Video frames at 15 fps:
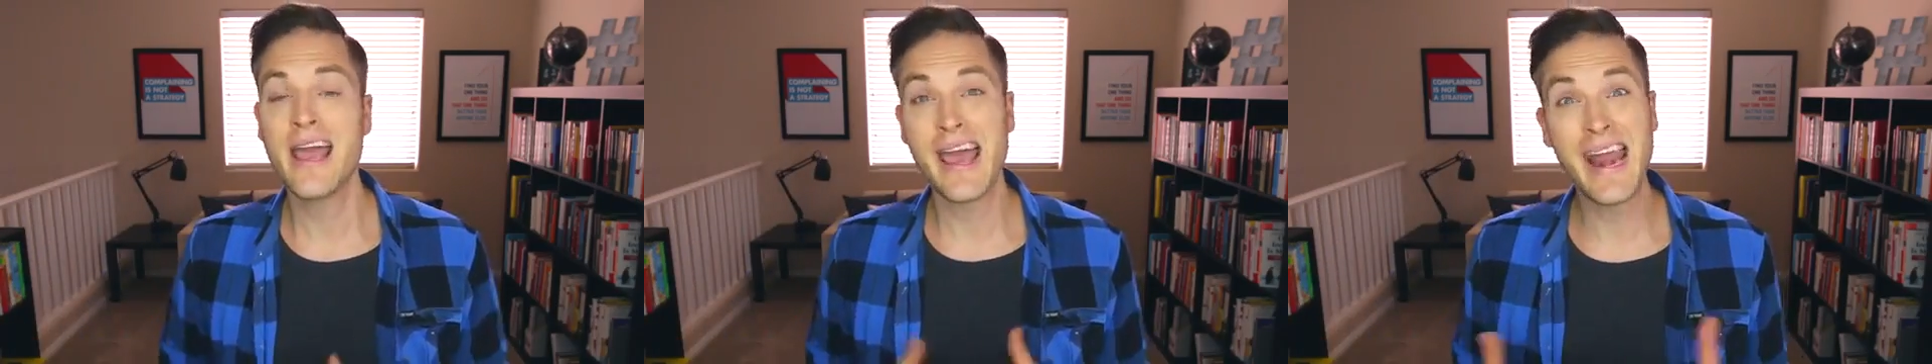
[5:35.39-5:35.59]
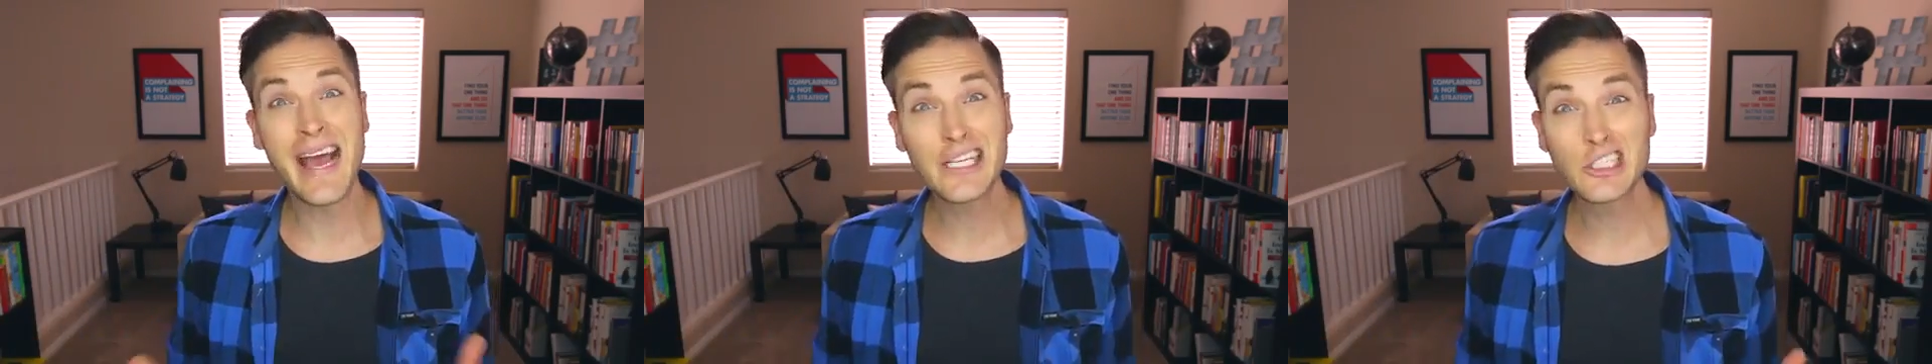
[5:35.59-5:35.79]

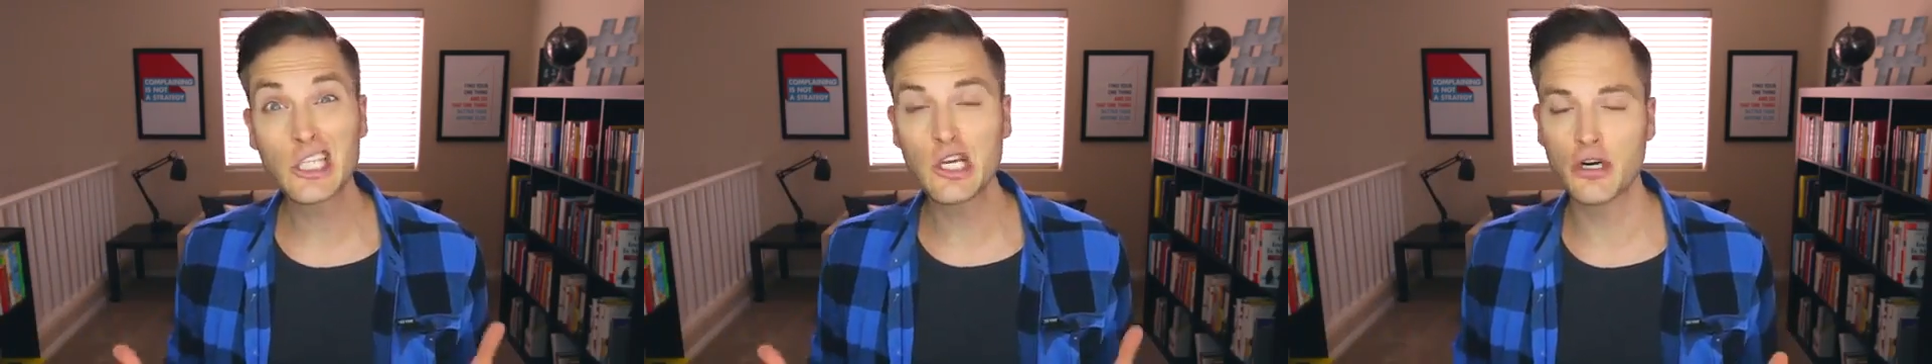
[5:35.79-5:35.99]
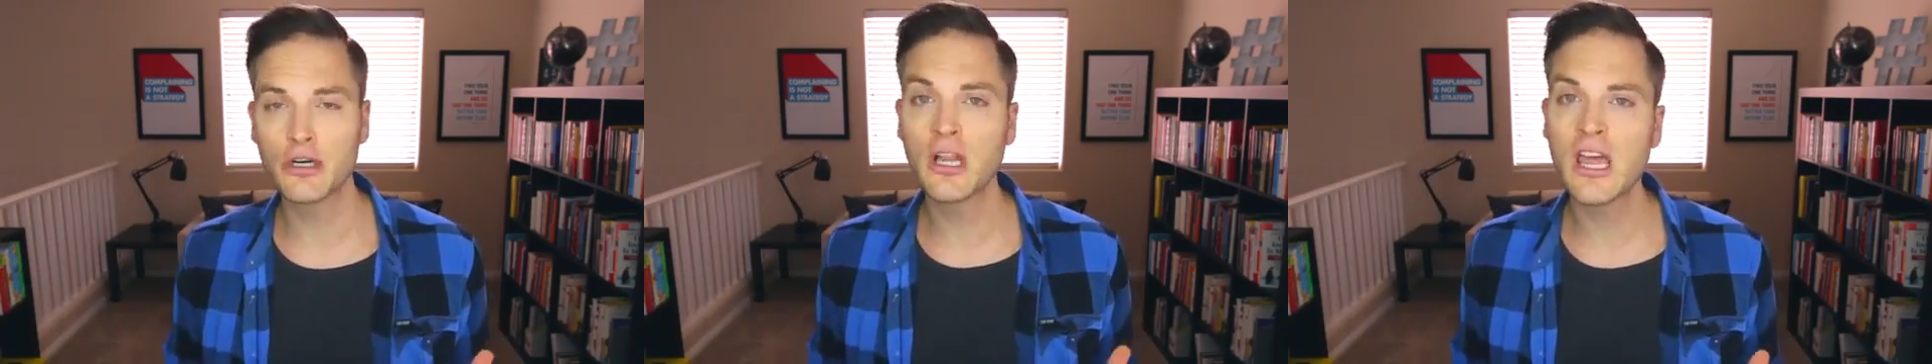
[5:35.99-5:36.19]
And
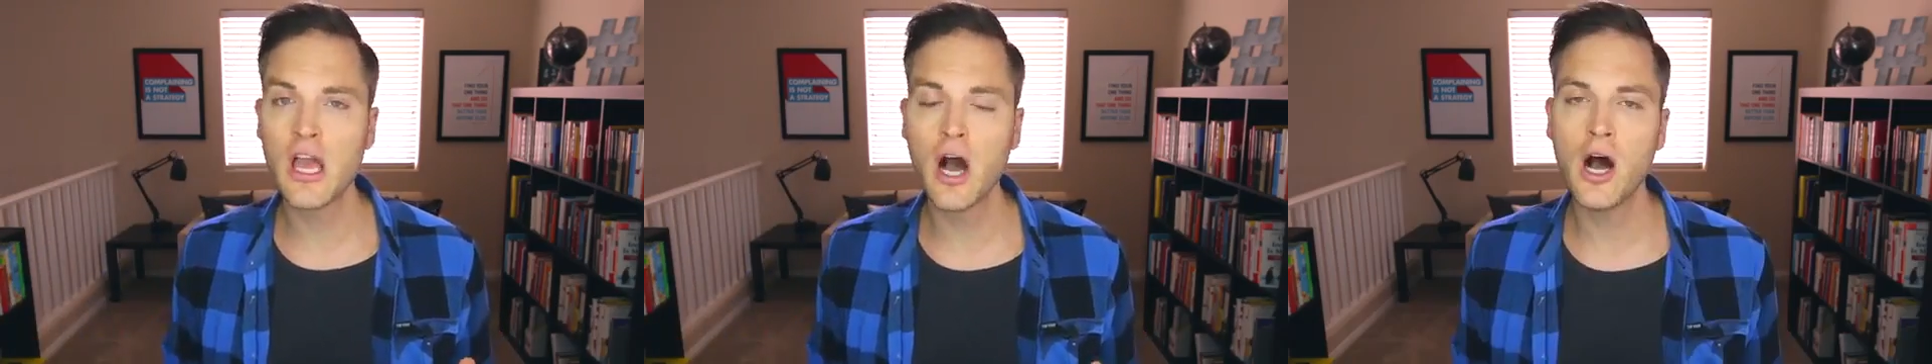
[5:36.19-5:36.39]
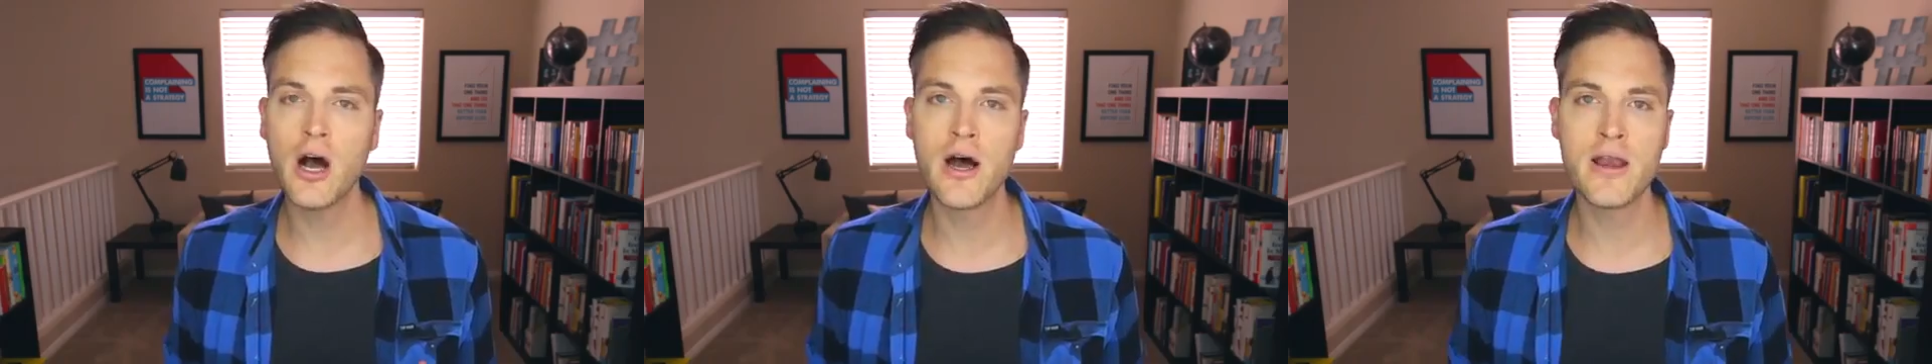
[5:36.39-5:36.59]
actually early
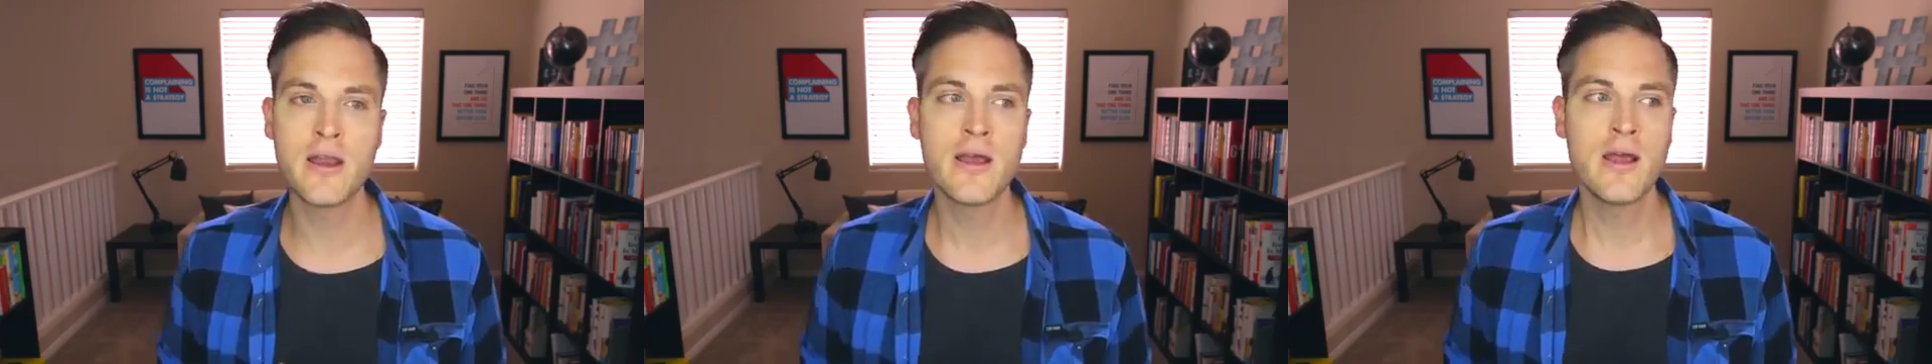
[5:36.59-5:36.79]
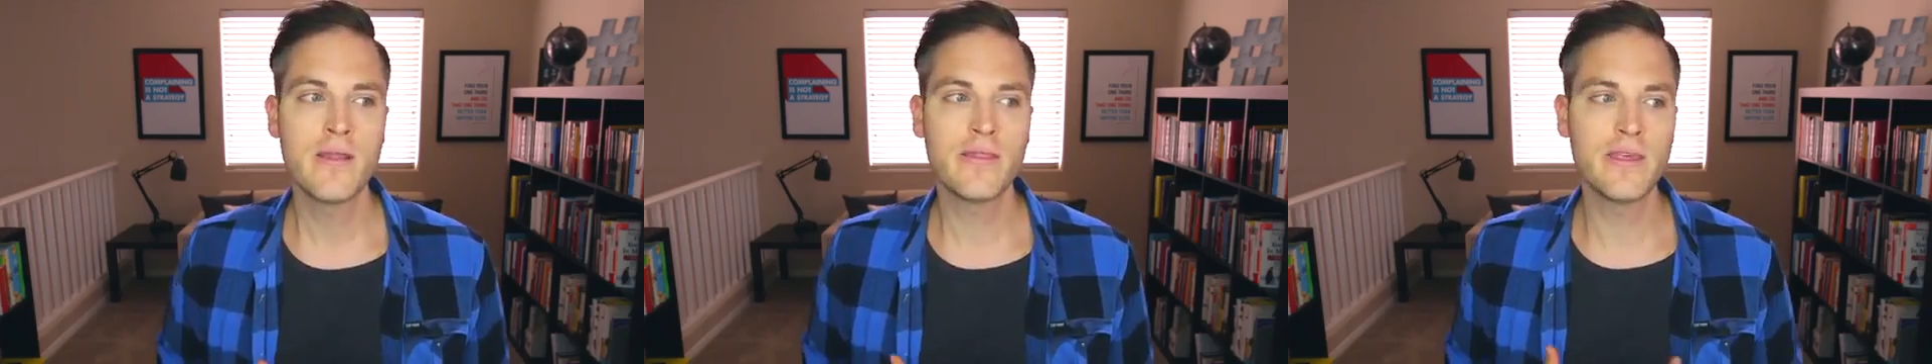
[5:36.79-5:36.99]
on,